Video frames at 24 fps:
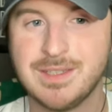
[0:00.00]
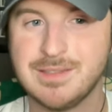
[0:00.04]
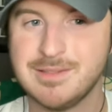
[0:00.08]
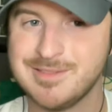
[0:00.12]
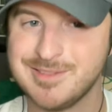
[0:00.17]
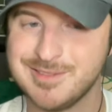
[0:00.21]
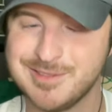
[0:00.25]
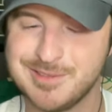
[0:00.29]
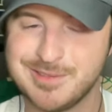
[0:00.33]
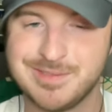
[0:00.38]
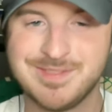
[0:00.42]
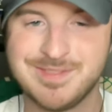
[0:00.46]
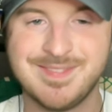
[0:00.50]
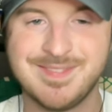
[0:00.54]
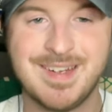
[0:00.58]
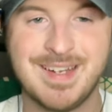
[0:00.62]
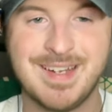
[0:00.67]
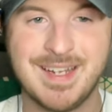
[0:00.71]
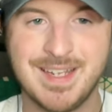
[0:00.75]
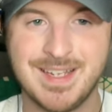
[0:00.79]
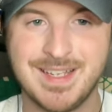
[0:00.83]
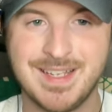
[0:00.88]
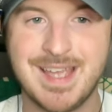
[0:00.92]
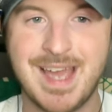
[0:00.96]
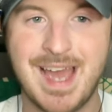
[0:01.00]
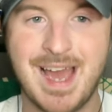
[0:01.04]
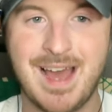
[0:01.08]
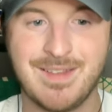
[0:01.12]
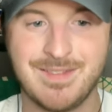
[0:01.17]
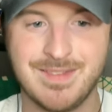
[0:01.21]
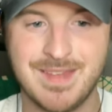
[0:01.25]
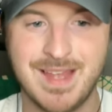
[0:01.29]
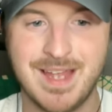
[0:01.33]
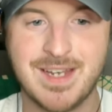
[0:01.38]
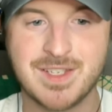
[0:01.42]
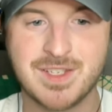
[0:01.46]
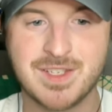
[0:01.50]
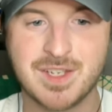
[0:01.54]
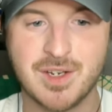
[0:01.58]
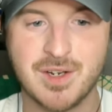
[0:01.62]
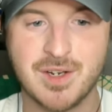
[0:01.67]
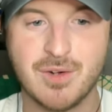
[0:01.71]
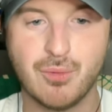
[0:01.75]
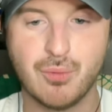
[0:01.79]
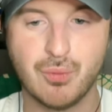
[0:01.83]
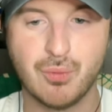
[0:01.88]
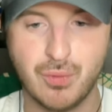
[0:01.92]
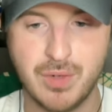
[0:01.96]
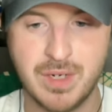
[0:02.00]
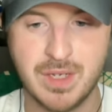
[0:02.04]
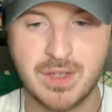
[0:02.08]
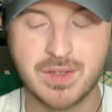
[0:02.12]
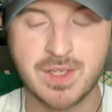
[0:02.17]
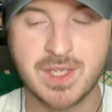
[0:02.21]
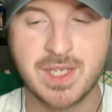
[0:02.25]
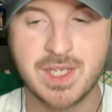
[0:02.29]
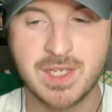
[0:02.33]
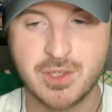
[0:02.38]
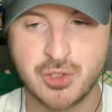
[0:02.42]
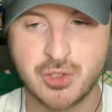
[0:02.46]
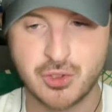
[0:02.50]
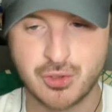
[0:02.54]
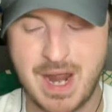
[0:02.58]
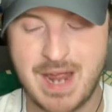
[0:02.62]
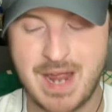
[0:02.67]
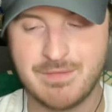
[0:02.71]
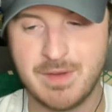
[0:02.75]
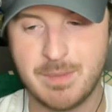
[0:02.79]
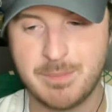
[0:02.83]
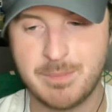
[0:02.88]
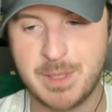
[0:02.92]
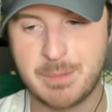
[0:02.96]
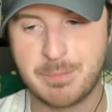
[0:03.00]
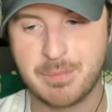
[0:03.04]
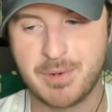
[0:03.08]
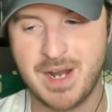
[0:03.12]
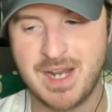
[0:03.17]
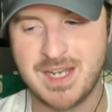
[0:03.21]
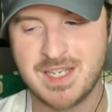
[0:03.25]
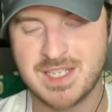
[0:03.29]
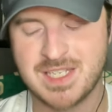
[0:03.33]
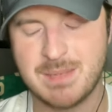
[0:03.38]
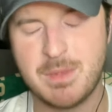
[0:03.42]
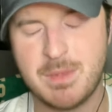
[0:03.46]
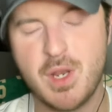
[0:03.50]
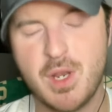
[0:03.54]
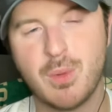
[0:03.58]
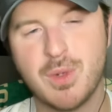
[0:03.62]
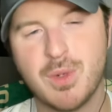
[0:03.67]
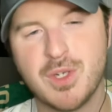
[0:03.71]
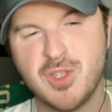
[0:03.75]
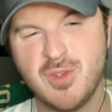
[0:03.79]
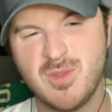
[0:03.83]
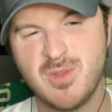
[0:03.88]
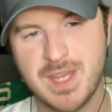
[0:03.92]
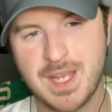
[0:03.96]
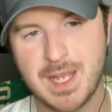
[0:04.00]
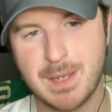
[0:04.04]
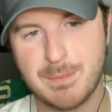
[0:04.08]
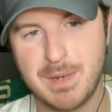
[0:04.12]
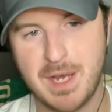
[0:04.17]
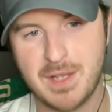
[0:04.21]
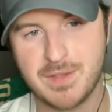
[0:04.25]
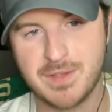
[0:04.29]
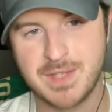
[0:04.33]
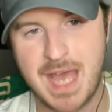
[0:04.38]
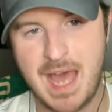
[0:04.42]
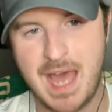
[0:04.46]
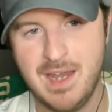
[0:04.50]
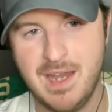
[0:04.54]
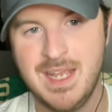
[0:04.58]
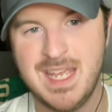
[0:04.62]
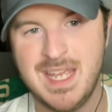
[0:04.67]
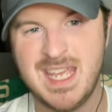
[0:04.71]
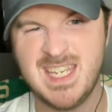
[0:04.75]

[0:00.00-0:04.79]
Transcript: Oof, yeah, that is going to really drive up the price. Let me know what you think about that.